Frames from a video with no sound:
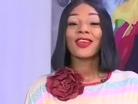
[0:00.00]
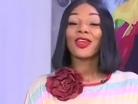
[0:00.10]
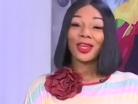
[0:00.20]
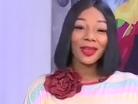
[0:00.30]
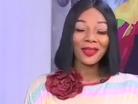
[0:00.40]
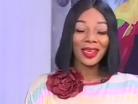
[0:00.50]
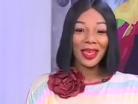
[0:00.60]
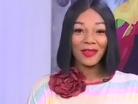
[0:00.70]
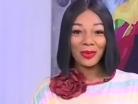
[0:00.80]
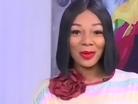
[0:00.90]
Good evening,
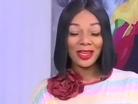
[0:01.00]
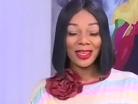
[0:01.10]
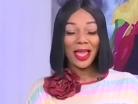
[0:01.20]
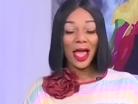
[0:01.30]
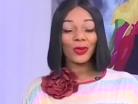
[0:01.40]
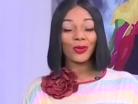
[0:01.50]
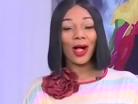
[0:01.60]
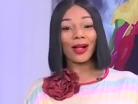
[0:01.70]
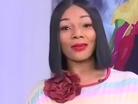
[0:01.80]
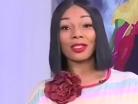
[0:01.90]
everybody, and
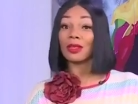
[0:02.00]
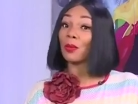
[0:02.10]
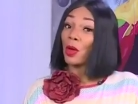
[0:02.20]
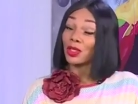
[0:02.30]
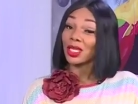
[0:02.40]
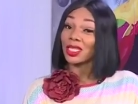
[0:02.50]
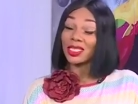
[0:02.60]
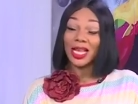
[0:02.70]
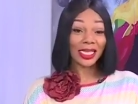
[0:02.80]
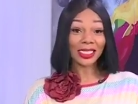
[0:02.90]
welcome to the most
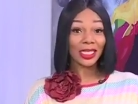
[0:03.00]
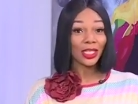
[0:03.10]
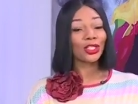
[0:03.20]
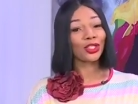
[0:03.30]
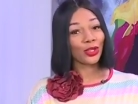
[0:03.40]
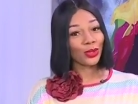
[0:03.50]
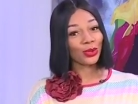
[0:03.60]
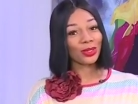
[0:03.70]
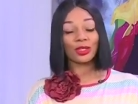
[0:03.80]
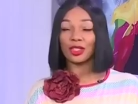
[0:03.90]
exciting
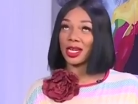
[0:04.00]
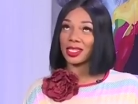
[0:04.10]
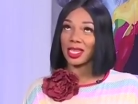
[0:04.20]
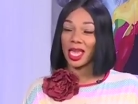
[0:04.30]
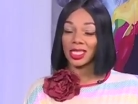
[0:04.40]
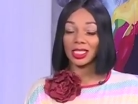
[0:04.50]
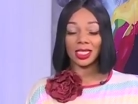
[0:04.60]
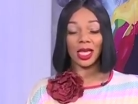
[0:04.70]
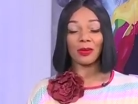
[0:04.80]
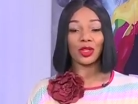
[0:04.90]
news, should I say,
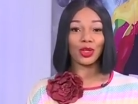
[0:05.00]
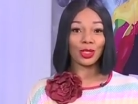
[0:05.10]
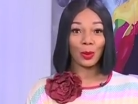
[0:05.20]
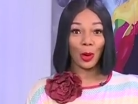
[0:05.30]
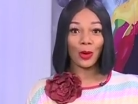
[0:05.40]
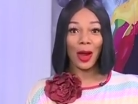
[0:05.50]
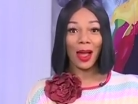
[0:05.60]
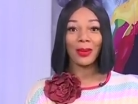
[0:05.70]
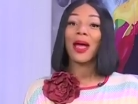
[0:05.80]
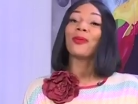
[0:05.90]
entertainment news program.